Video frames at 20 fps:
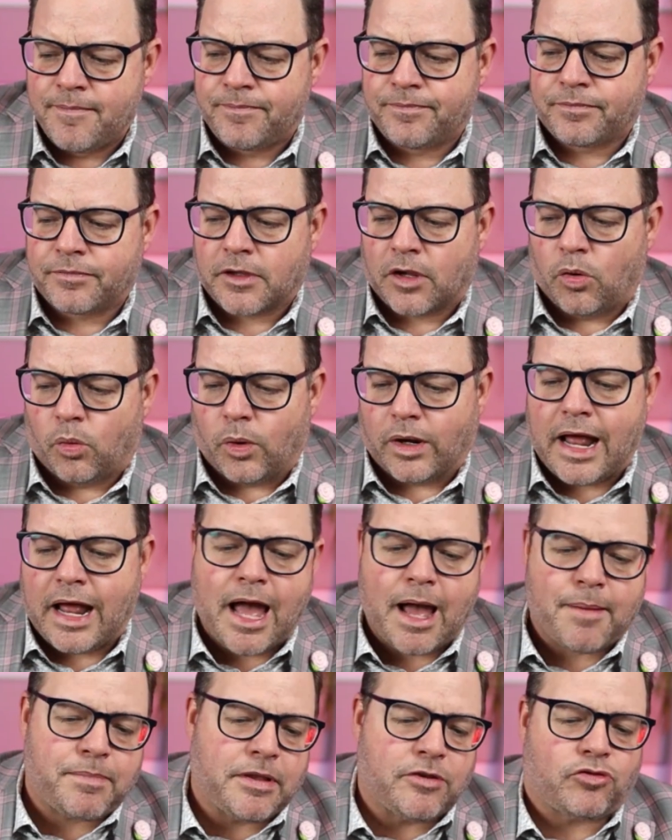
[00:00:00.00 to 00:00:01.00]
What
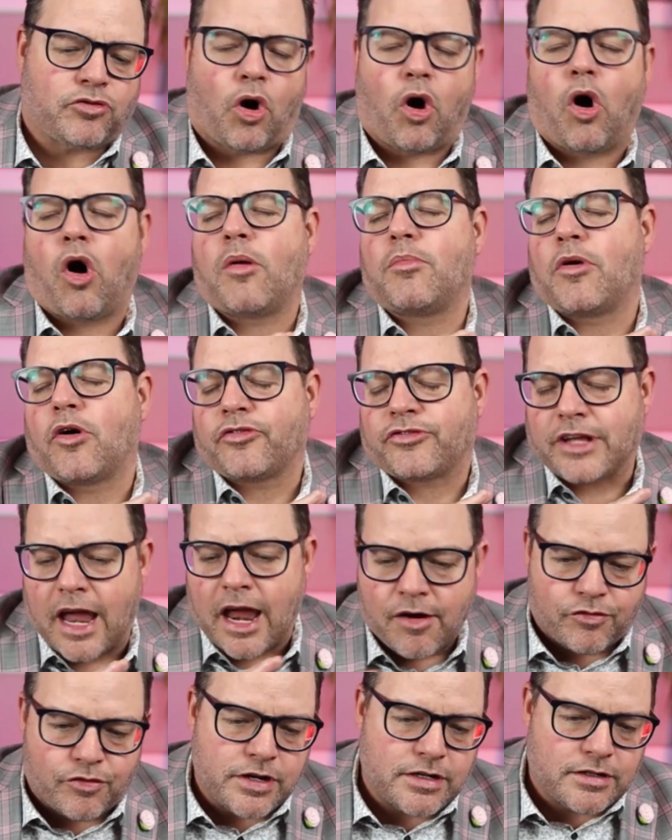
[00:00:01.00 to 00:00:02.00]
happens almost
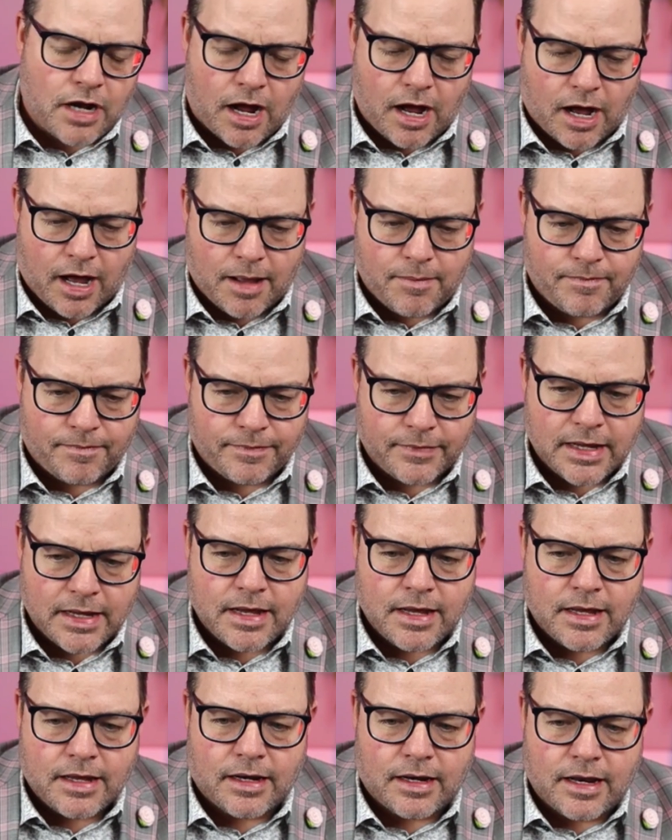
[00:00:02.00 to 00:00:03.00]
every time
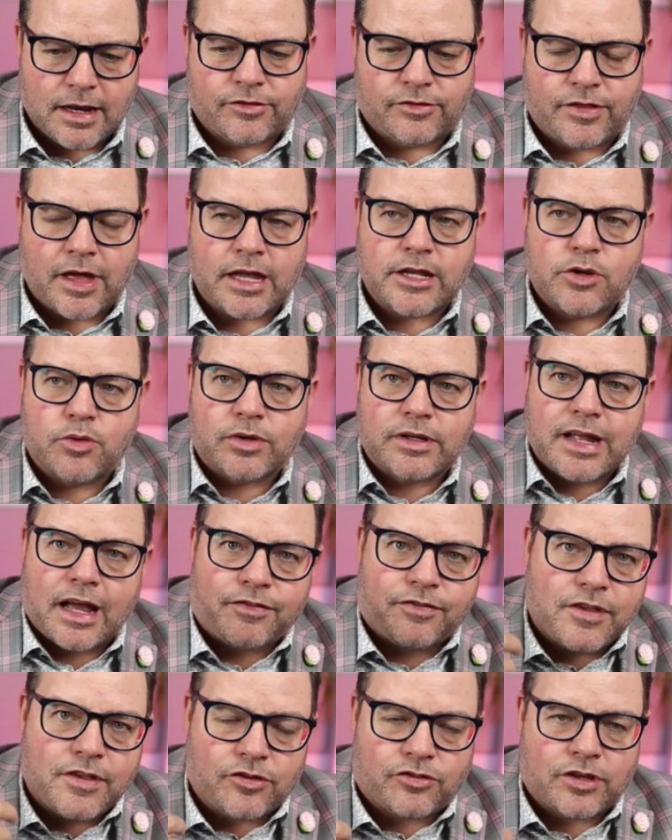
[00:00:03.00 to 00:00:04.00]
is that you get
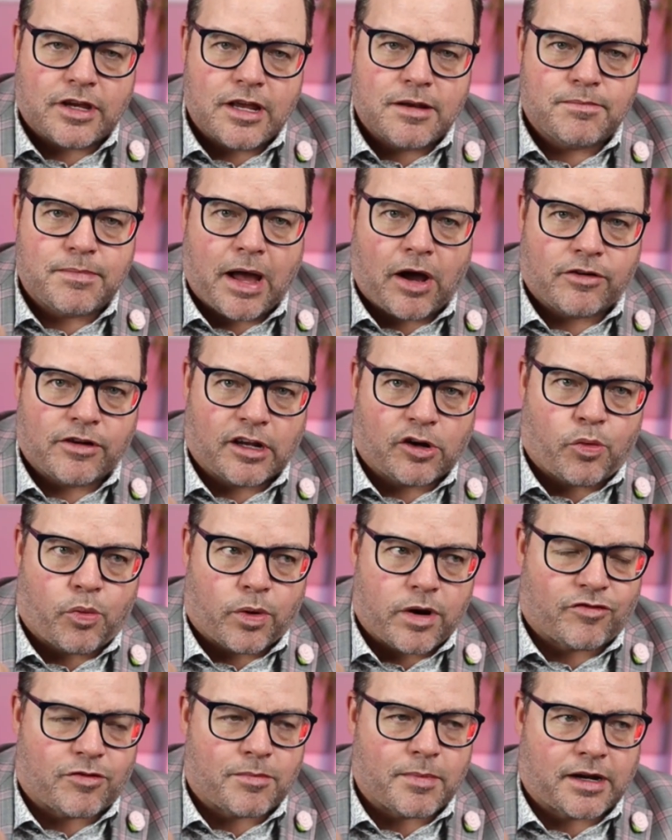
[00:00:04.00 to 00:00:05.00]
this inbound inquiry
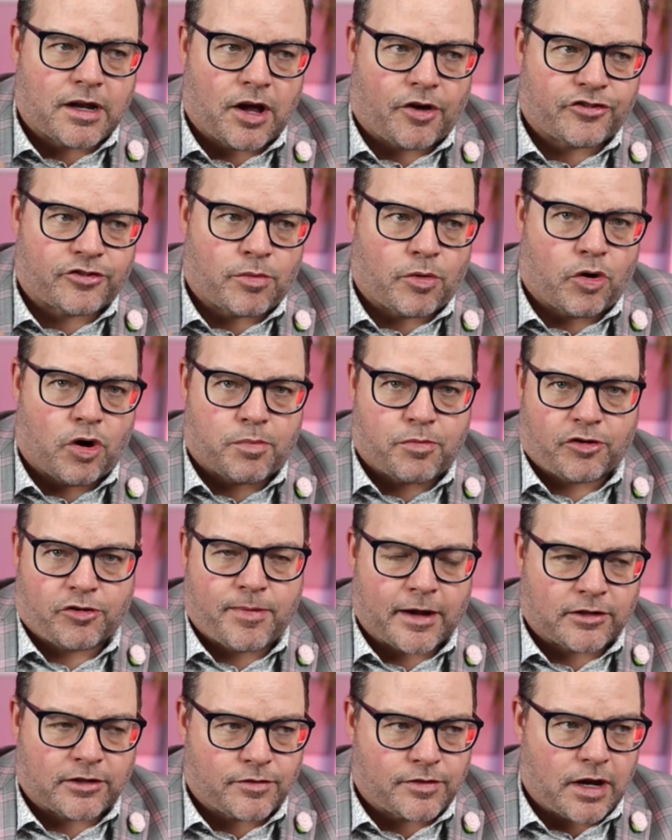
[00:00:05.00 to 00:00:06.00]
from a customer or a
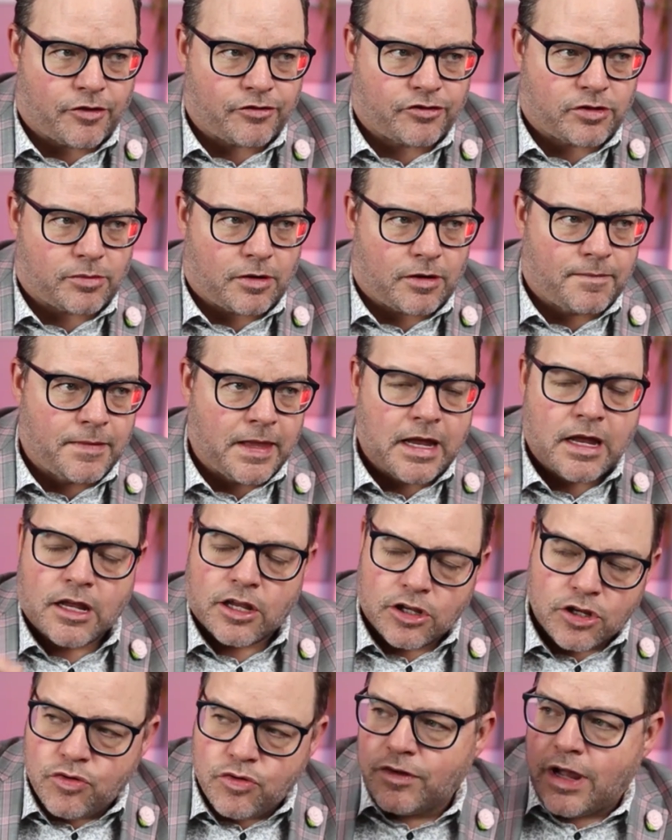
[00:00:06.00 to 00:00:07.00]
prospective customer.
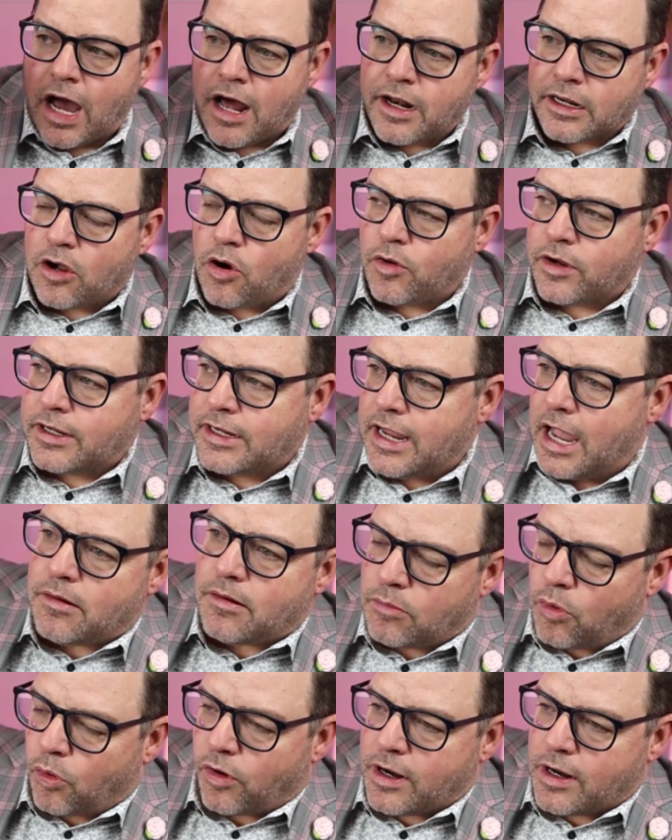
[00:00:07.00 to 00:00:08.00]
You've got to go get
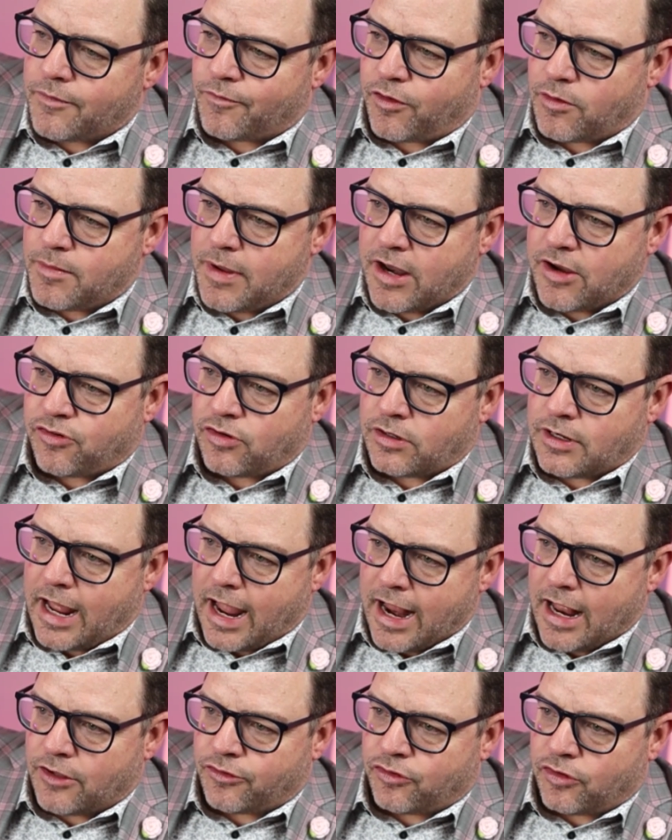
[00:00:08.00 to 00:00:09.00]
more information to
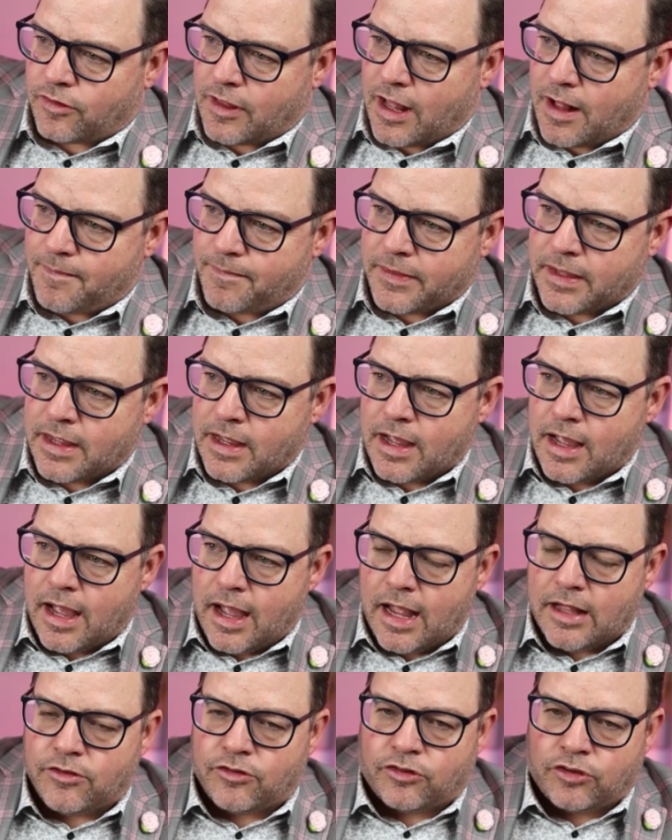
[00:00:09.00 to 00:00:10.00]
answer them.
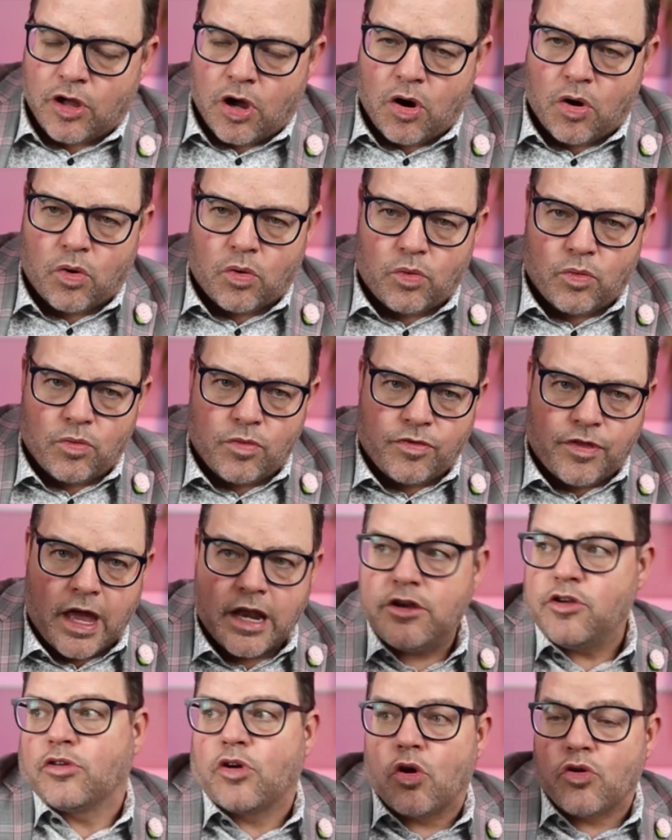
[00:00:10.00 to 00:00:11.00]
And so then
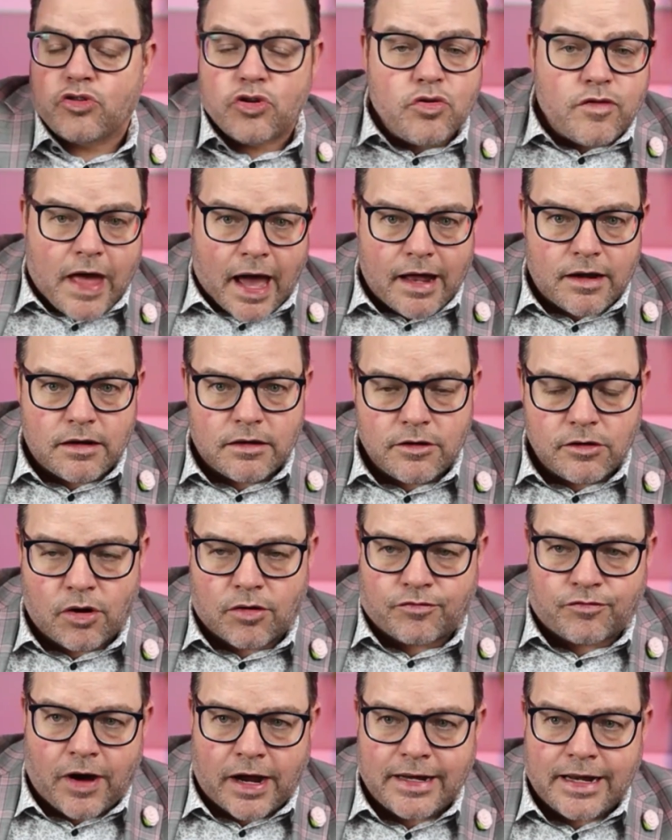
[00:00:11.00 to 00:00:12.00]
you go do that. You go
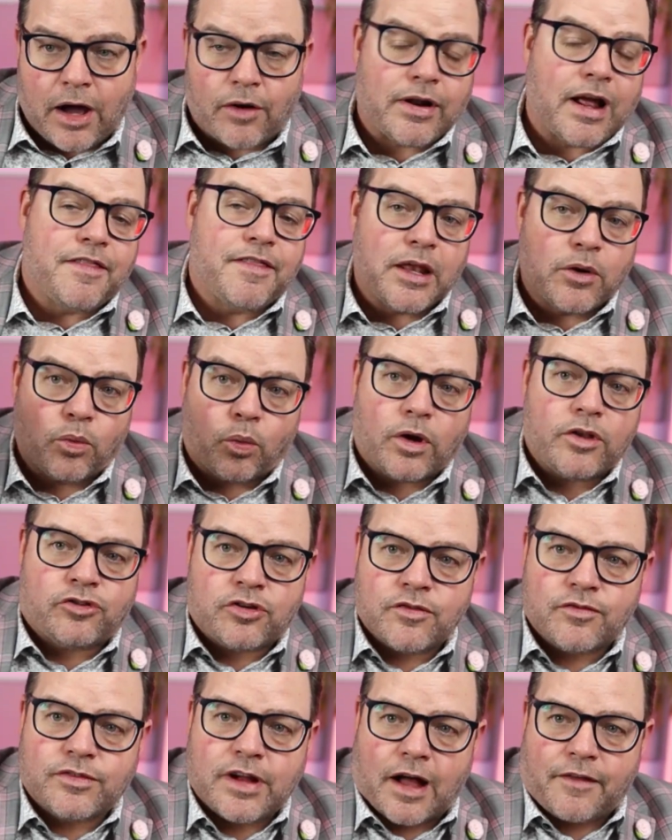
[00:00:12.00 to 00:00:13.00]
find out. And then once
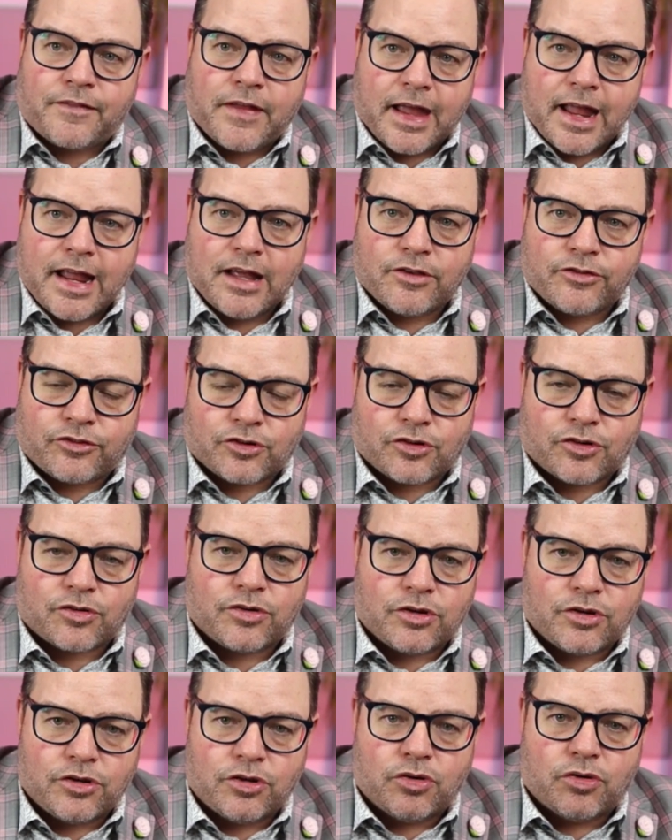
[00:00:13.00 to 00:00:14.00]
you've got the answer,
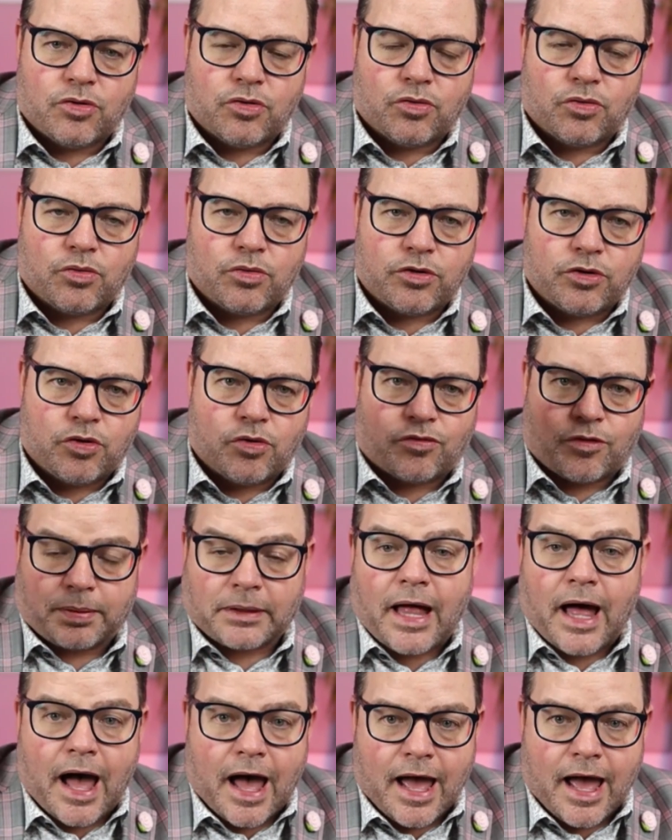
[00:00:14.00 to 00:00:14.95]
you reply.